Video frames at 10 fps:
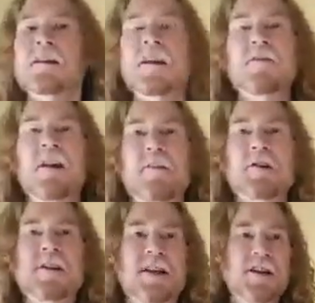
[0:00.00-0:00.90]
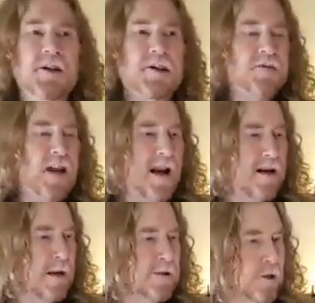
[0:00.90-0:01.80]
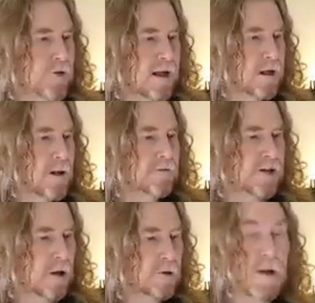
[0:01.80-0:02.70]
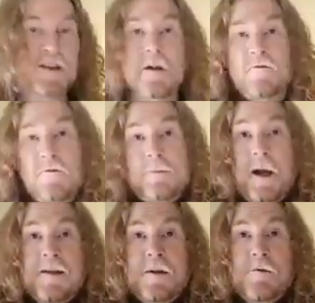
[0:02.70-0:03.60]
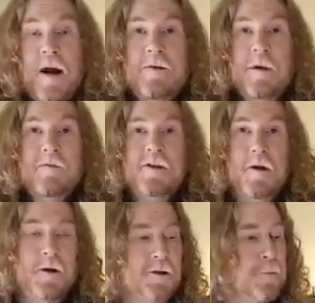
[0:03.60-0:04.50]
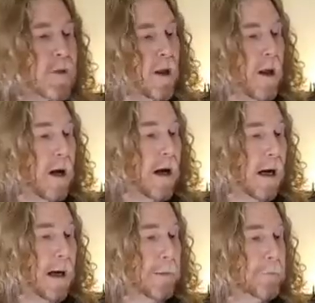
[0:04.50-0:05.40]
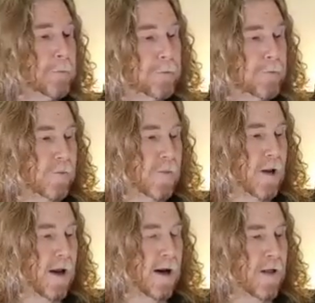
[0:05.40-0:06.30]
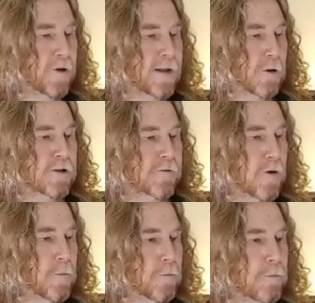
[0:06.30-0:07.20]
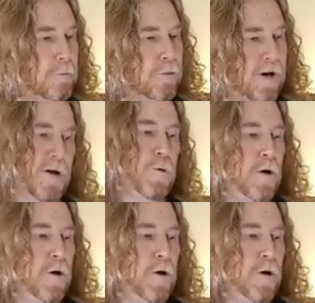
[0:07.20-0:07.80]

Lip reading: even after 6 years of dating, I was still writing love songs. I still write love songs. And I thought that was a very pretty one.